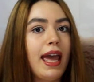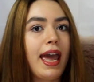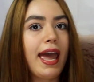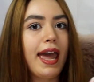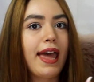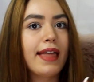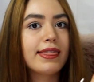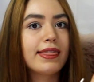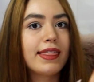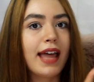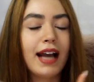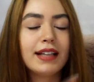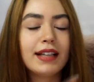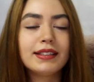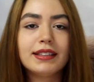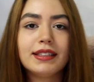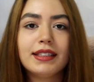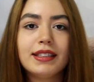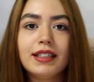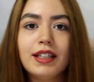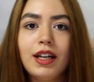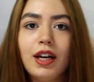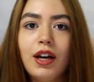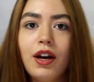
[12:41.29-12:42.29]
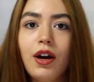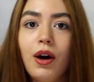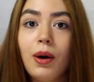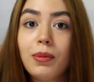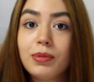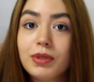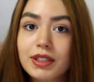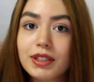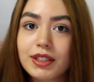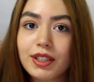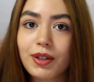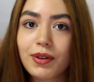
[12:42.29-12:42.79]
And that's it. Hope
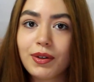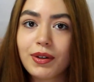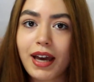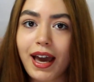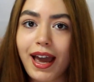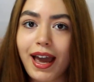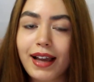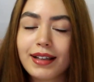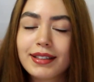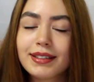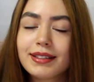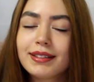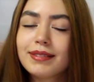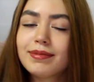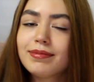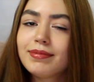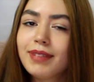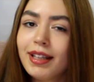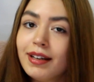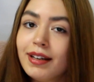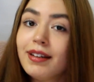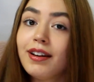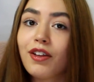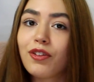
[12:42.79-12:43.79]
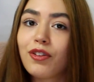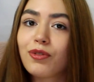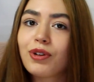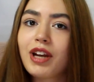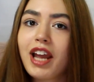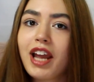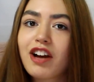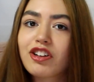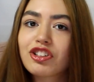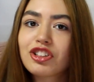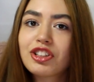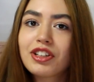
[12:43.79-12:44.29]
to see you guys in another
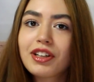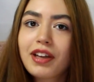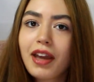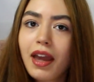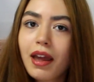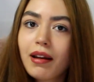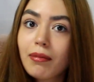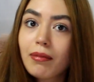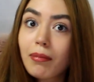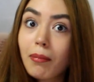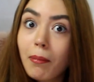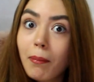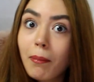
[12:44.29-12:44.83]
reaction again.